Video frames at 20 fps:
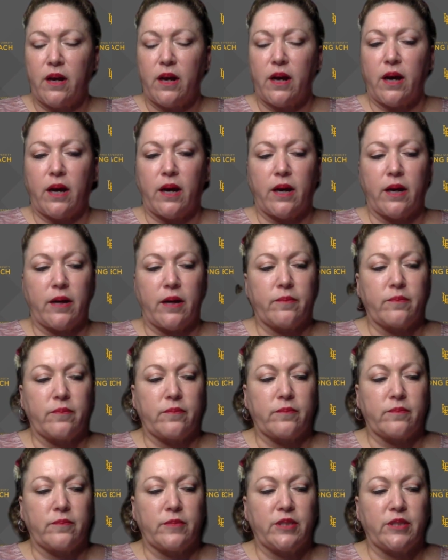
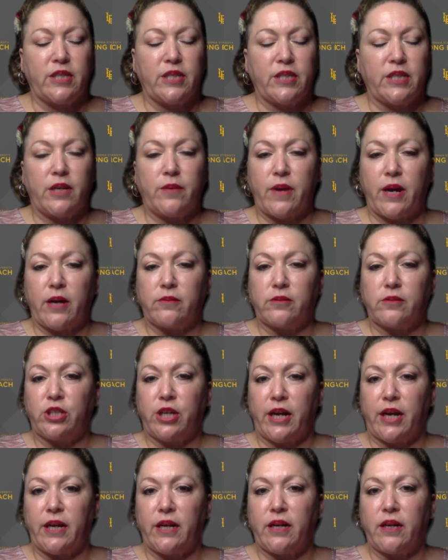um, seamount
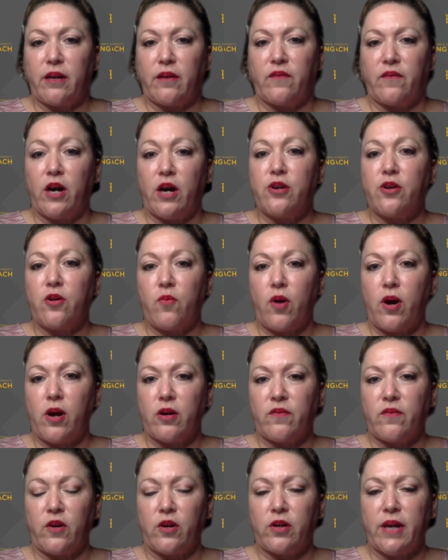chain of
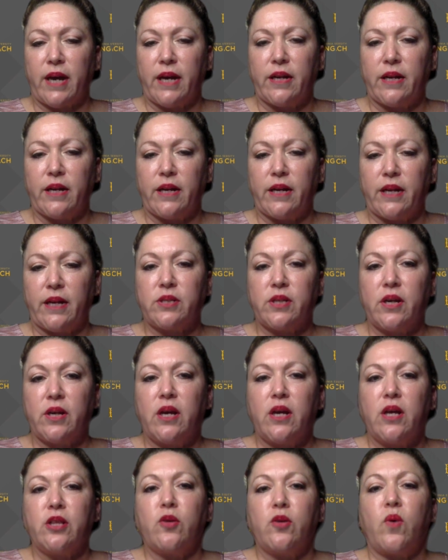underwater volcanoes.
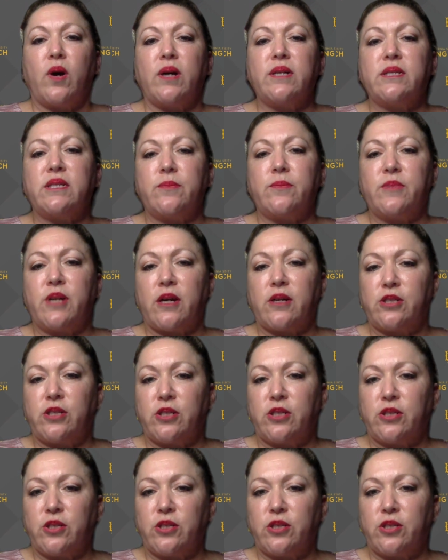The one subduction